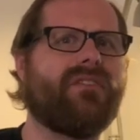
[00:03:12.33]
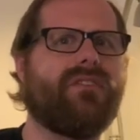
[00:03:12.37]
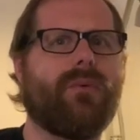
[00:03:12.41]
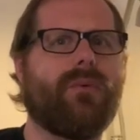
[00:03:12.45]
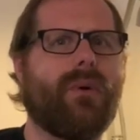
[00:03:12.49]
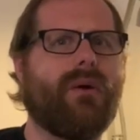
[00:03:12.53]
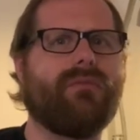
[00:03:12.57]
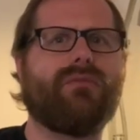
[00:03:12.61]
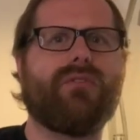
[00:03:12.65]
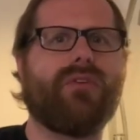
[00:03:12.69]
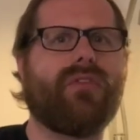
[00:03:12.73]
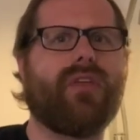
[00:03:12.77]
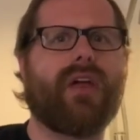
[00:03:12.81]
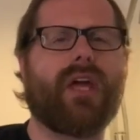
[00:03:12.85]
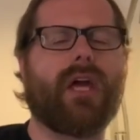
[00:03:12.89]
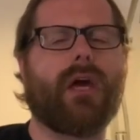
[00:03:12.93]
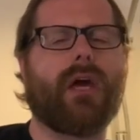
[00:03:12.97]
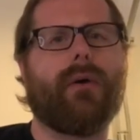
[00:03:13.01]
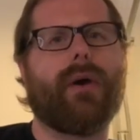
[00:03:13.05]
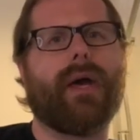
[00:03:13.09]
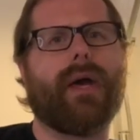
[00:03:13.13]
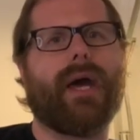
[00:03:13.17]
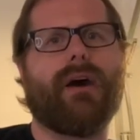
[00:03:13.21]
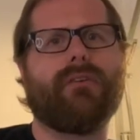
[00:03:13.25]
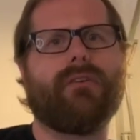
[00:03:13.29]
to everything
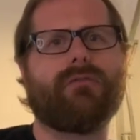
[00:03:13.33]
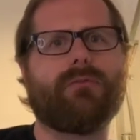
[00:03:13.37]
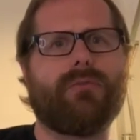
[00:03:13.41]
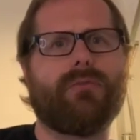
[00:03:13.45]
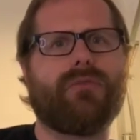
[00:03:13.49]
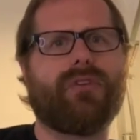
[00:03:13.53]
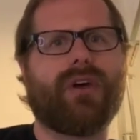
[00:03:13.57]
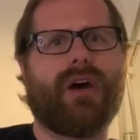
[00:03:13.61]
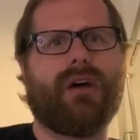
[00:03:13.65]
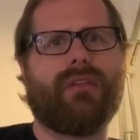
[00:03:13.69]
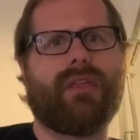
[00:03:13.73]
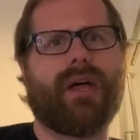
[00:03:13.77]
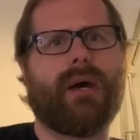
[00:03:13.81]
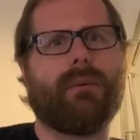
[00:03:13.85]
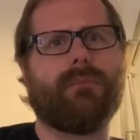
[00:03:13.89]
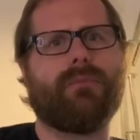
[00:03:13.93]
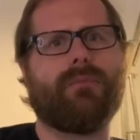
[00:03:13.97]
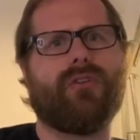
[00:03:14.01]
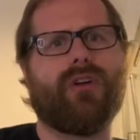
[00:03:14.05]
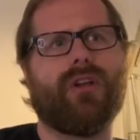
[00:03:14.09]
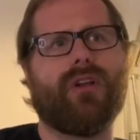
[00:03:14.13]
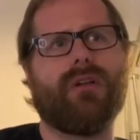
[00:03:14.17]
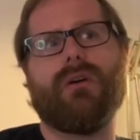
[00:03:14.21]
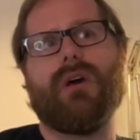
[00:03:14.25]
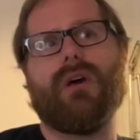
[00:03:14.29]
going out from
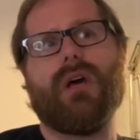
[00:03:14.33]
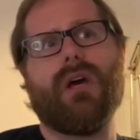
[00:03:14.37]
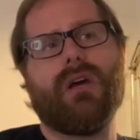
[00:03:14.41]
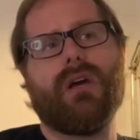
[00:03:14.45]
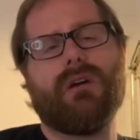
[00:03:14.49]
Southampton